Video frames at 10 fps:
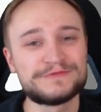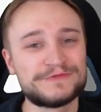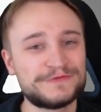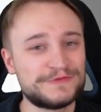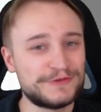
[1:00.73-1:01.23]

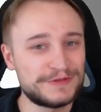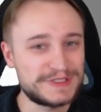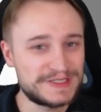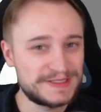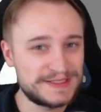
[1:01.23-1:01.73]

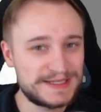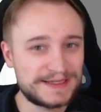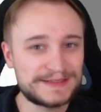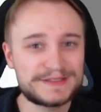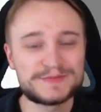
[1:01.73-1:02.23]
first
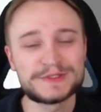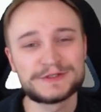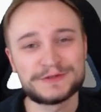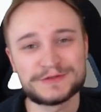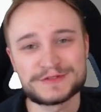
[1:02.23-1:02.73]
designs,
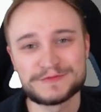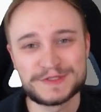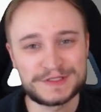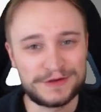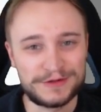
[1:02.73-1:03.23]
because we
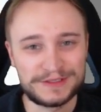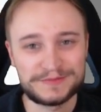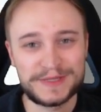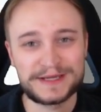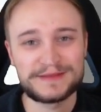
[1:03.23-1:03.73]
started
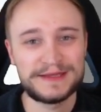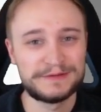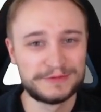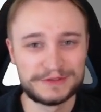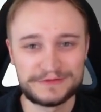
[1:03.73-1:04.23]
back then
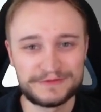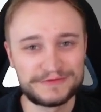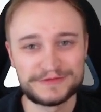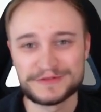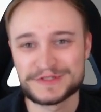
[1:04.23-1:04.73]
with
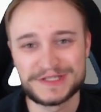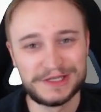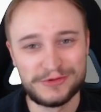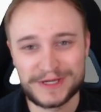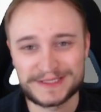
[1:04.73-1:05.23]

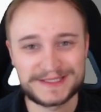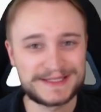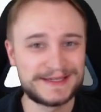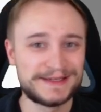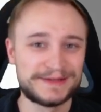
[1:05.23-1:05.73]
silhouettes
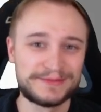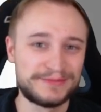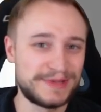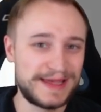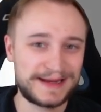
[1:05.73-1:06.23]
and
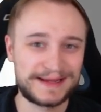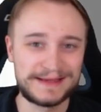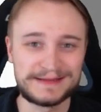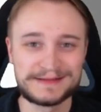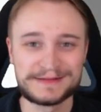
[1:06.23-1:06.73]
black
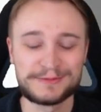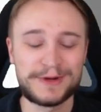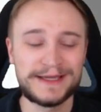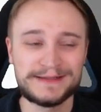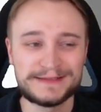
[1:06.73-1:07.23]
and
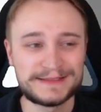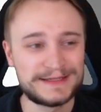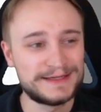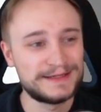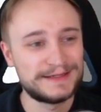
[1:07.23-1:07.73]
white,
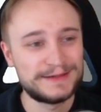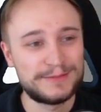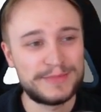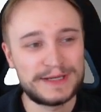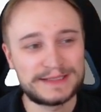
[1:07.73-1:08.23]

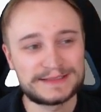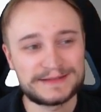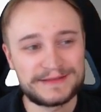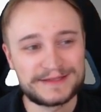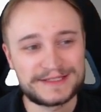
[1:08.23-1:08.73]
but
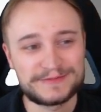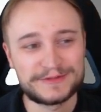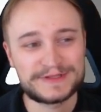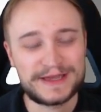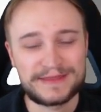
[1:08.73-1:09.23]
this
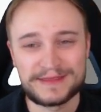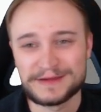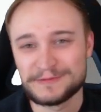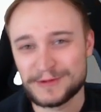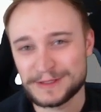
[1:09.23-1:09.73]
was, I
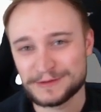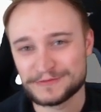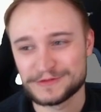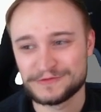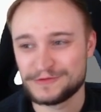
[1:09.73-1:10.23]
think, one of
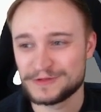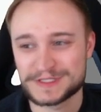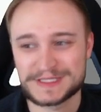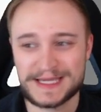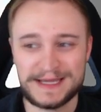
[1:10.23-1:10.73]
the
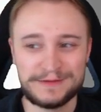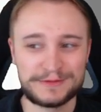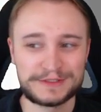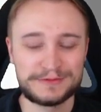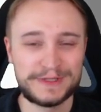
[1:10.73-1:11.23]
first 10 or
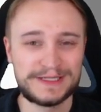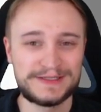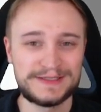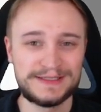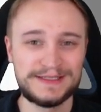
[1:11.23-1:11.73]

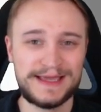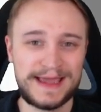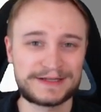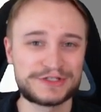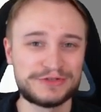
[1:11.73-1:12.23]
20
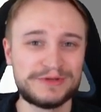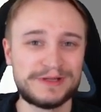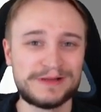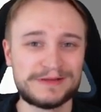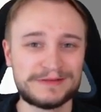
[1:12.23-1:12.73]

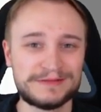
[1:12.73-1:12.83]
actual